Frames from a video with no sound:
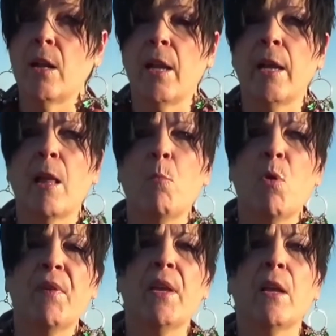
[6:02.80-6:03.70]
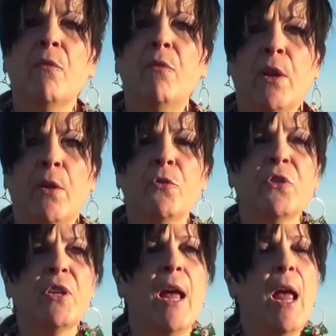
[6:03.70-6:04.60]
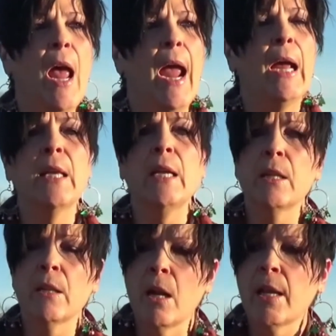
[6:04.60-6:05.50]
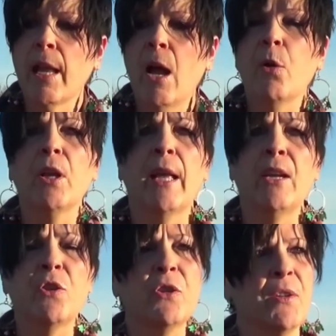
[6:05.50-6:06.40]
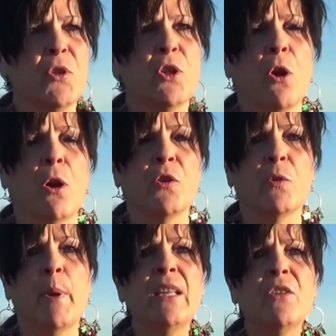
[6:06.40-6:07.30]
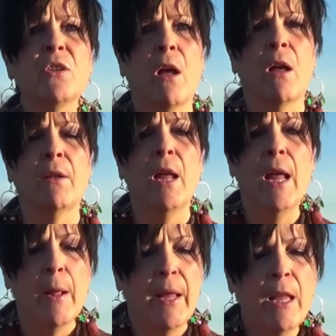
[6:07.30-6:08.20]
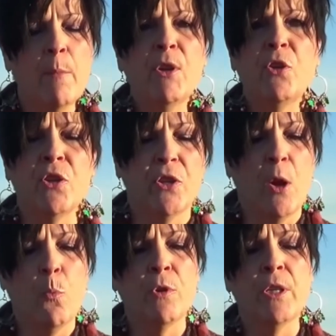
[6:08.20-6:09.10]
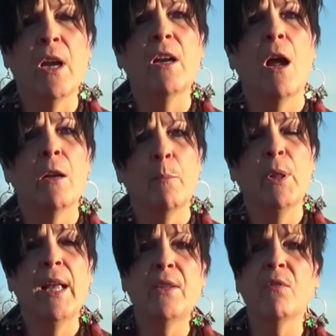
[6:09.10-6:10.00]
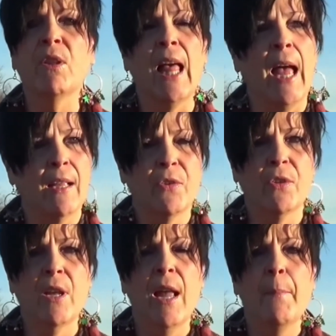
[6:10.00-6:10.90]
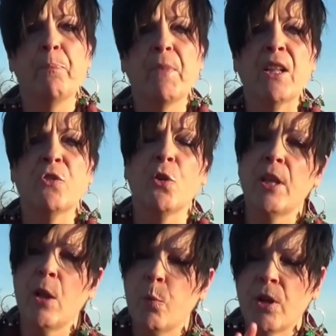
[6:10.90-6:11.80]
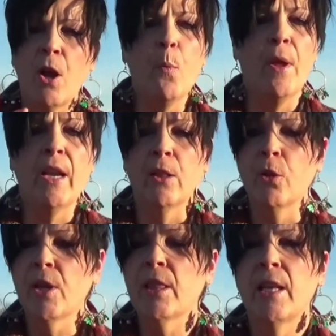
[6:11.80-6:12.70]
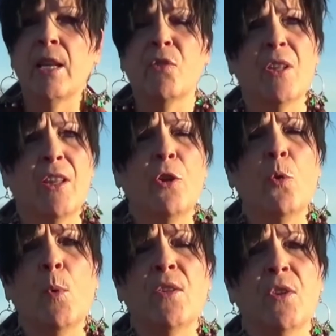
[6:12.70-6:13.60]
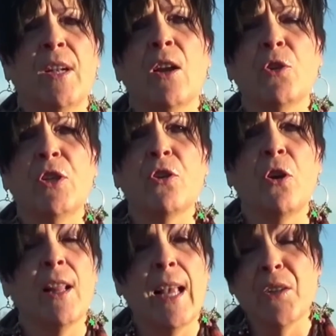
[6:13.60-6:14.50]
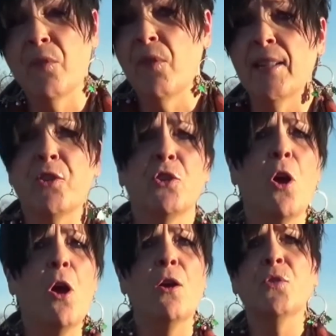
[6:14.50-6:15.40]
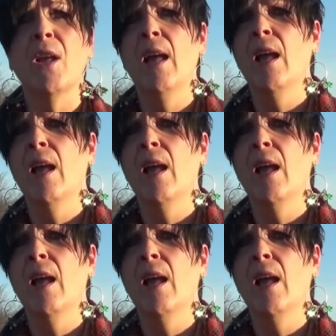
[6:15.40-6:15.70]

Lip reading: of like that movie Hidden Figures. And they did a lot of the calculations of stars based on images that were done on plates of glass. And so they would go in and look at things, and they're the ones that actually started classifying stars.